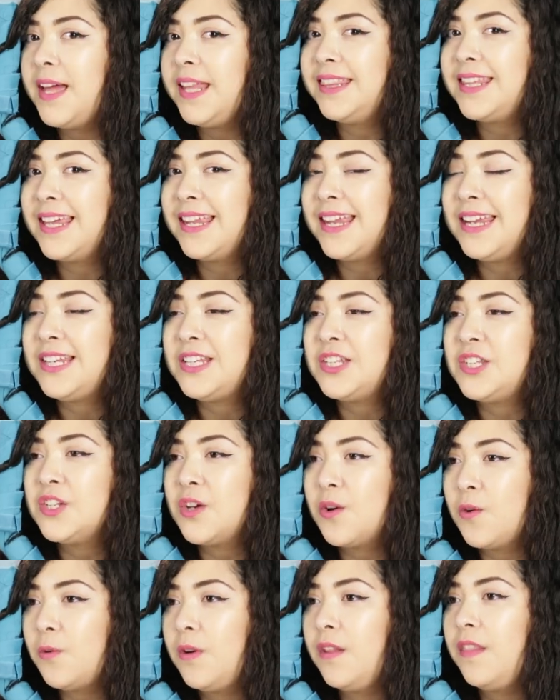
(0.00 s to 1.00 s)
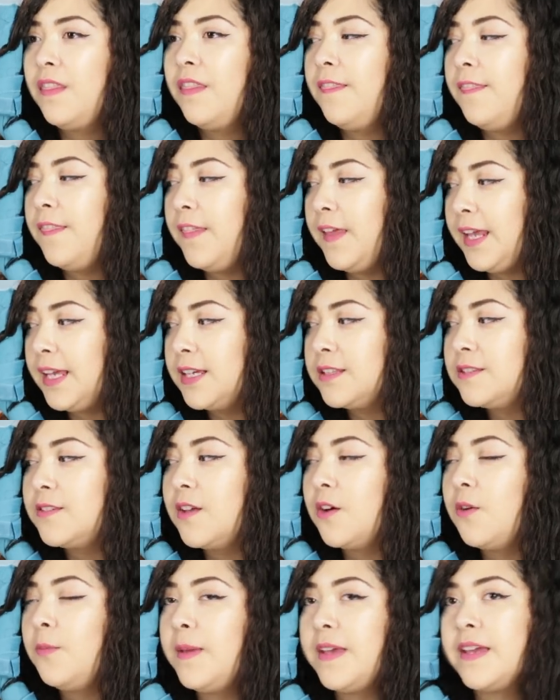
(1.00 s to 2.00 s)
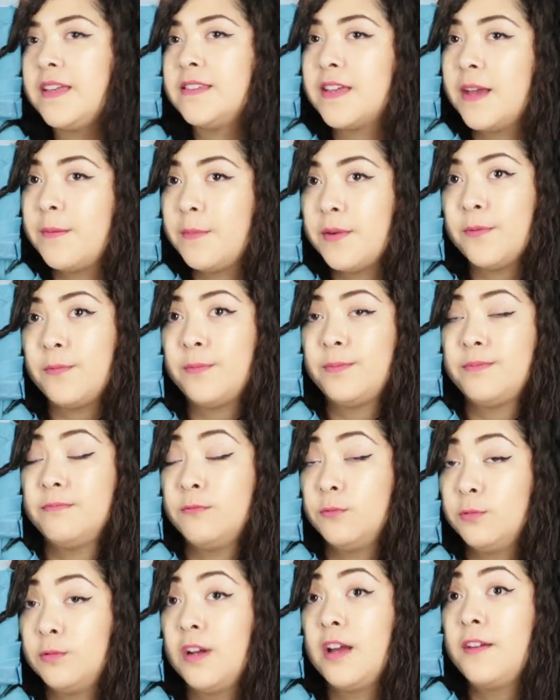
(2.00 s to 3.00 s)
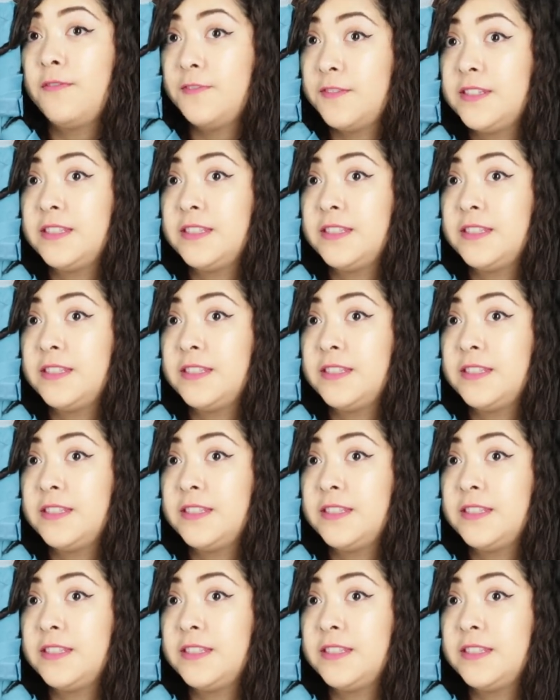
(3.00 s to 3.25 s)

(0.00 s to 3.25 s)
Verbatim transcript: but then I don't think so because I'm a rough